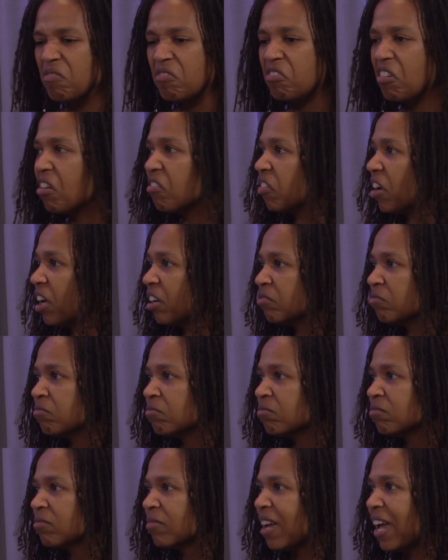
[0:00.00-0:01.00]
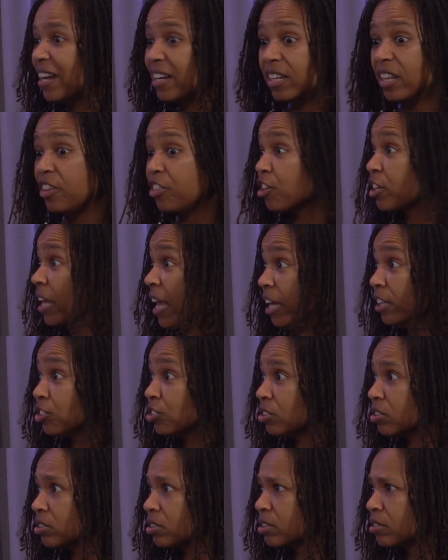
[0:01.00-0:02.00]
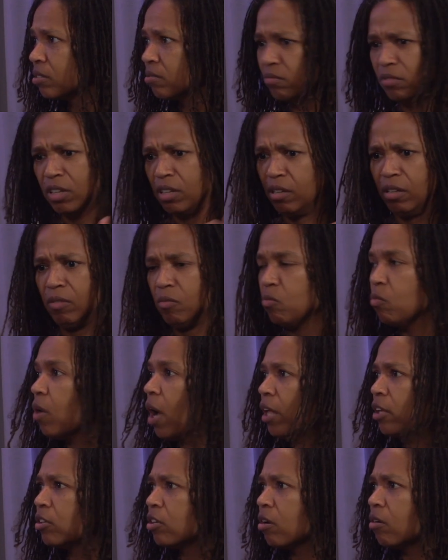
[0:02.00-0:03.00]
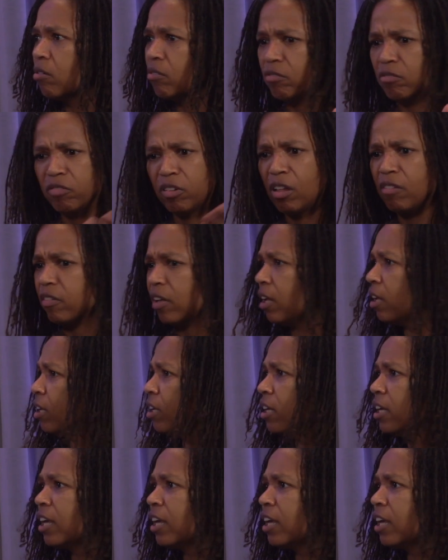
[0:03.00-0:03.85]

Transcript: vulva. And they're cancers. Oh, wow. I don't know, vulva.